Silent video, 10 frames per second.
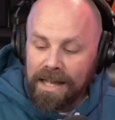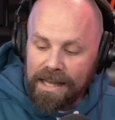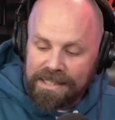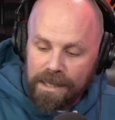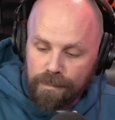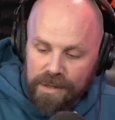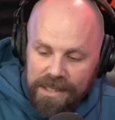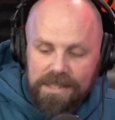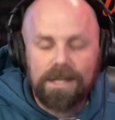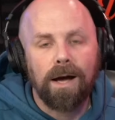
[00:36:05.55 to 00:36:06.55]
Except
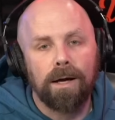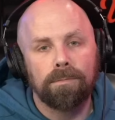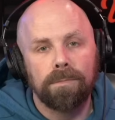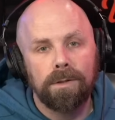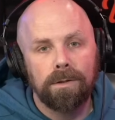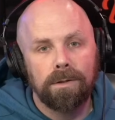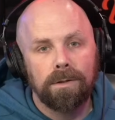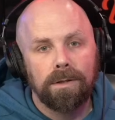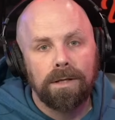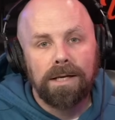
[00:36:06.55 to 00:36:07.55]
this time,
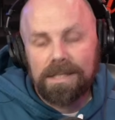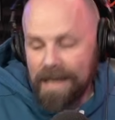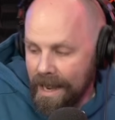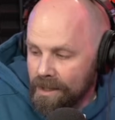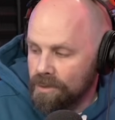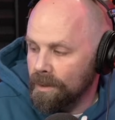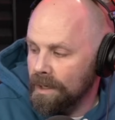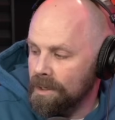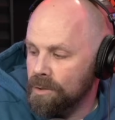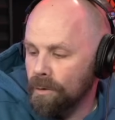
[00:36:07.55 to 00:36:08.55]
he's entering
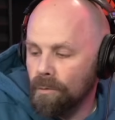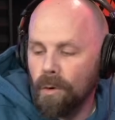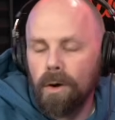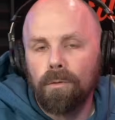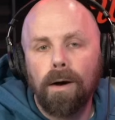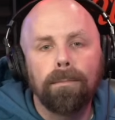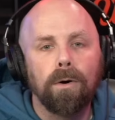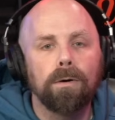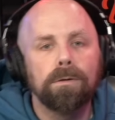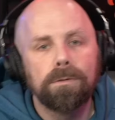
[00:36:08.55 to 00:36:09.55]
into a Royal
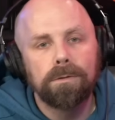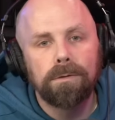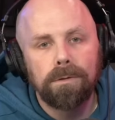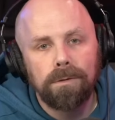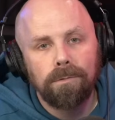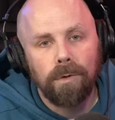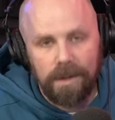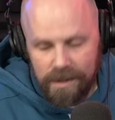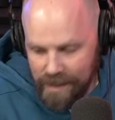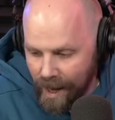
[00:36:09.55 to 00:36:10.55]
Rumble where the
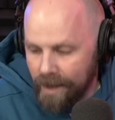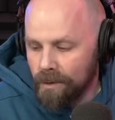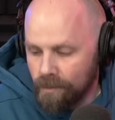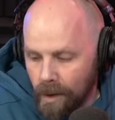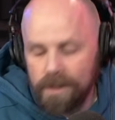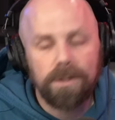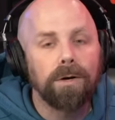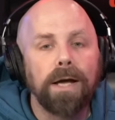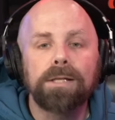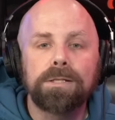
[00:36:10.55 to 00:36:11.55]
entire roster
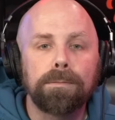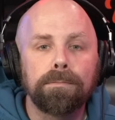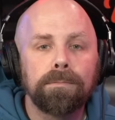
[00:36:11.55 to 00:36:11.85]
hates him.